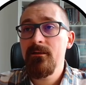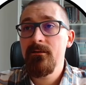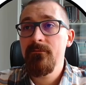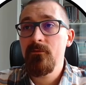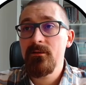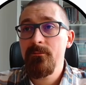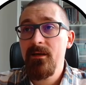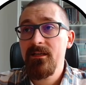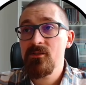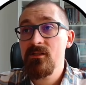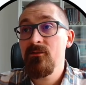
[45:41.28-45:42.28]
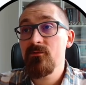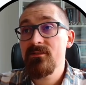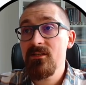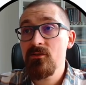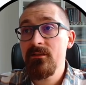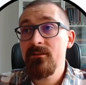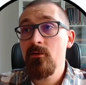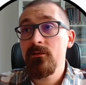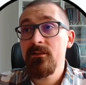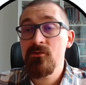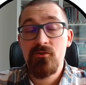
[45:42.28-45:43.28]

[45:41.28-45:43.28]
for the package and your session encoding,